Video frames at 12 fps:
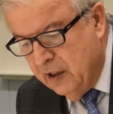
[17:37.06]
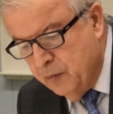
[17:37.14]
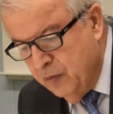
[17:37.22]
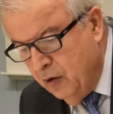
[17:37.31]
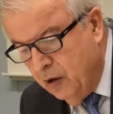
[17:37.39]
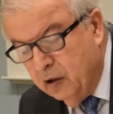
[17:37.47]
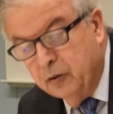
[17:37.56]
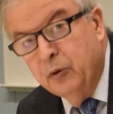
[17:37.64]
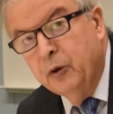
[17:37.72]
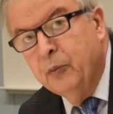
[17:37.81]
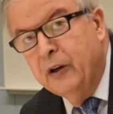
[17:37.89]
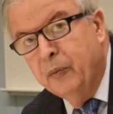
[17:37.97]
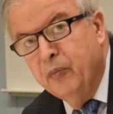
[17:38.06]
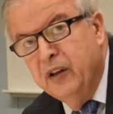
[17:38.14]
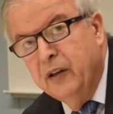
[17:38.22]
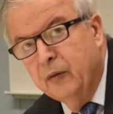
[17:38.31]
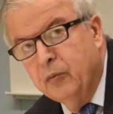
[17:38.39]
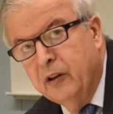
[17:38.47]
been occupied by
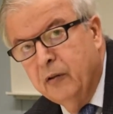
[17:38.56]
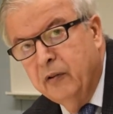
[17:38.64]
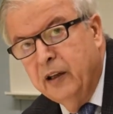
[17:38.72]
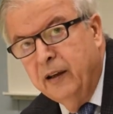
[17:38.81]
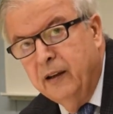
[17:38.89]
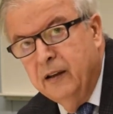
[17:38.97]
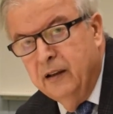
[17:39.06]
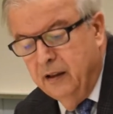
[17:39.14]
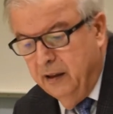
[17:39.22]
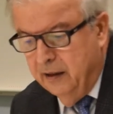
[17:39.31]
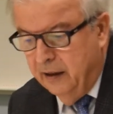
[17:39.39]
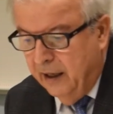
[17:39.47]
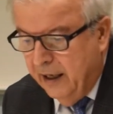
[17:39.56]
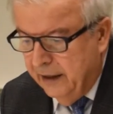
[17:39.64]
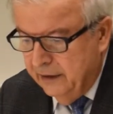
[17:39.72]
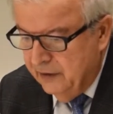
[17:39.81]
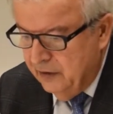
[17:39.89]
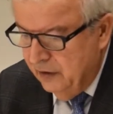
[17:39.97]
Armenians, by the way, in
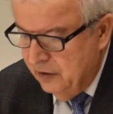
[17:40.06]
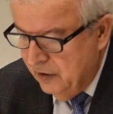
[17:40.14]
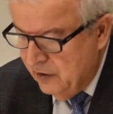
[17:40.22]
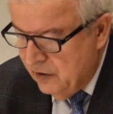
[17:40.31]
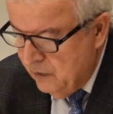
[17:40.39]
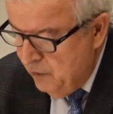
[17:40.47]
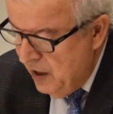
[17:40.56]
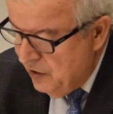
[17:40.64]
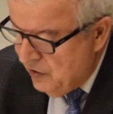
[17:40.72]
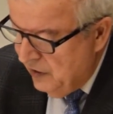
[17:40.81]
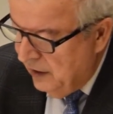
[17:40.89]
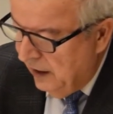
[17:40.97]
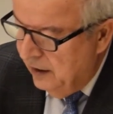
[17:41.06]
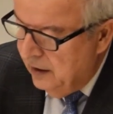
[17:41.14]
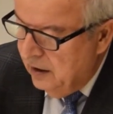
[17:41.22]
Tirana, so I just mentioned that.